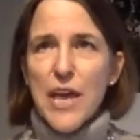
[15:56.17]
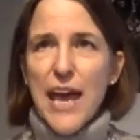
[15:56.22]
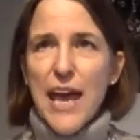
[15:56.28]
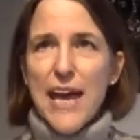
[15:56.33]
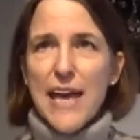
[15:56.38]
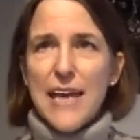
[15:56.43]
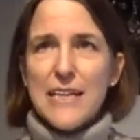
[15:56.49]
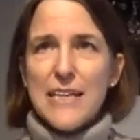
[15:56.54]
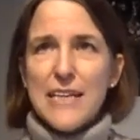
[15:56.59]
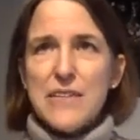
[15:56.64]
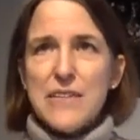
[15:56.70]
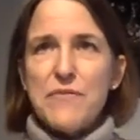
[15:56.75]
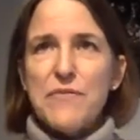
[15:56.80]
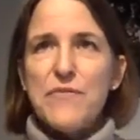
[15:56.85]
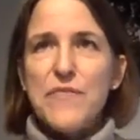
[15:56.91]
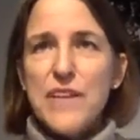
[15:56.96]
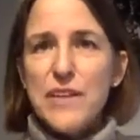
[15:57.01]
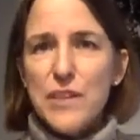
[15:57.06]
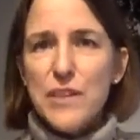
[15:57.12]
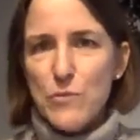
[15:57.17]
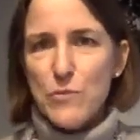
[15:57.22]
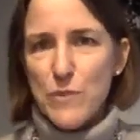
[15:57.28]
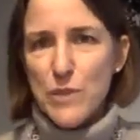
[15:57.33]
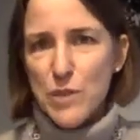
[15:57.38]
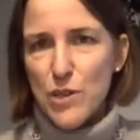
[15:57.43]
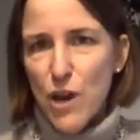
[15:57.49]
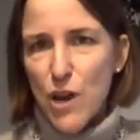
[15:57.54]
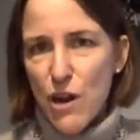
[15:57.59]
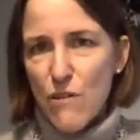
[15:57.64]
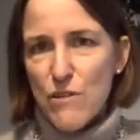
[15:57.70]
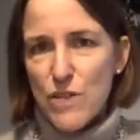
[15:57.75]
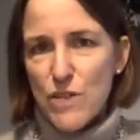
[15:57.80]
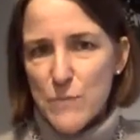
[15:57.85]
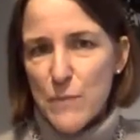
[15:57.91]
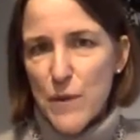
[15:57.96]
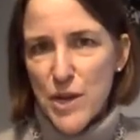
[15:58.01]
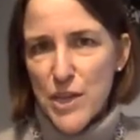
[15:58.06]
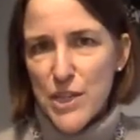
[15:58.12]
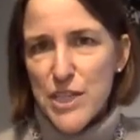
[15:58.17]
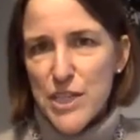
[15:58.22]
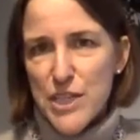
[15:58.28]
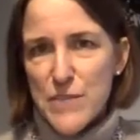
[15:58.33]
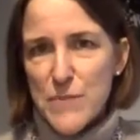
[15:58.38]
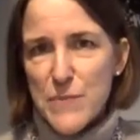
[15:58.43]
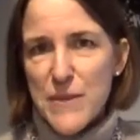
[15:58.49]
and feel a real correspondence,